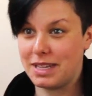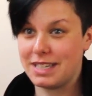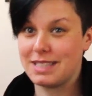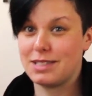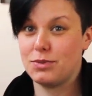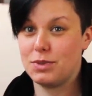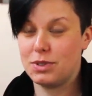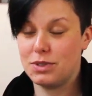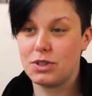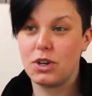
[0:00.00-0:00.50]
Like,
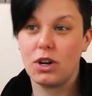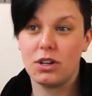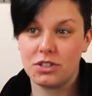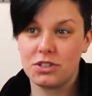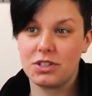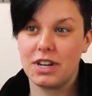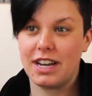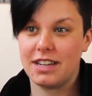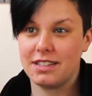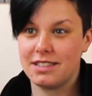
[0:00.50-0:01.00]
it's a real
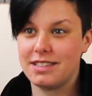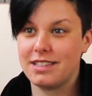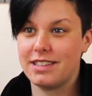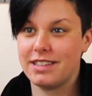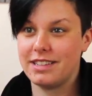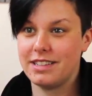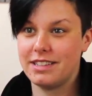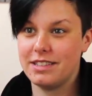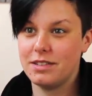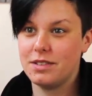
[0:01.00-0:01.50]
contrast
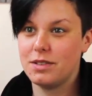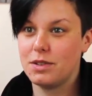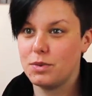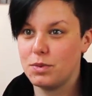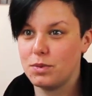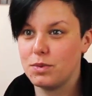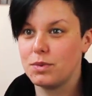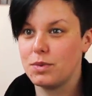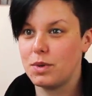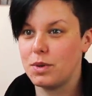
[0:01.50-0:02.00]

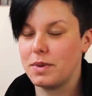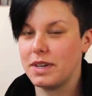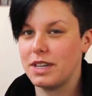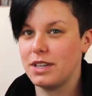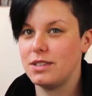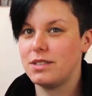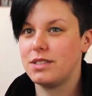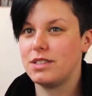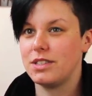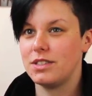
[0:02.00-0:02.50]
to what
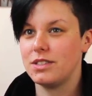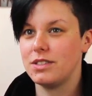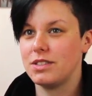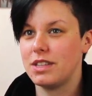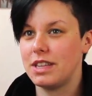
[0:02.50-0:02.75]
we're used to.